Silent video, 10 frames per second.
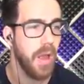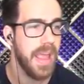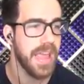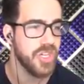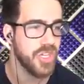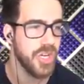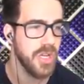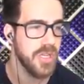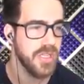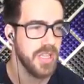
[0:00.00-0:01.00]
Ish,
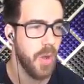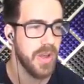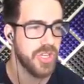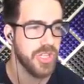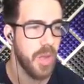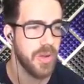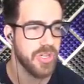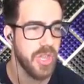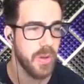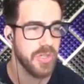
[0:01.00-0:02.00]
slowish,
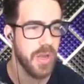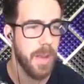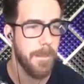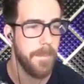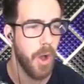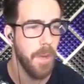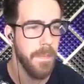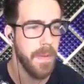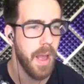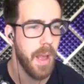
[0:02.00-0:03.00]
slowish, slowish. Boom,
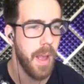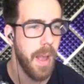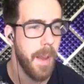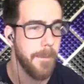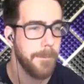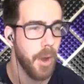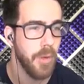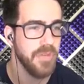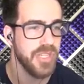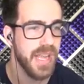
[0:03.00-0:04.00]
boom,
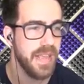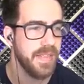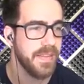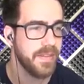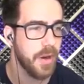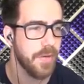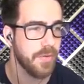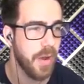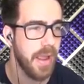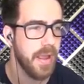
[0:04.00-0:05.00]
just hitting these curves
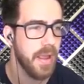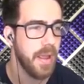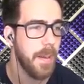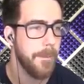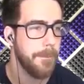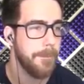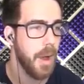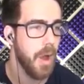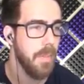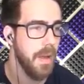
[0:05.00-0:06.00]
right.
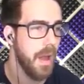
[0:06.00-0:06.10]
Boom.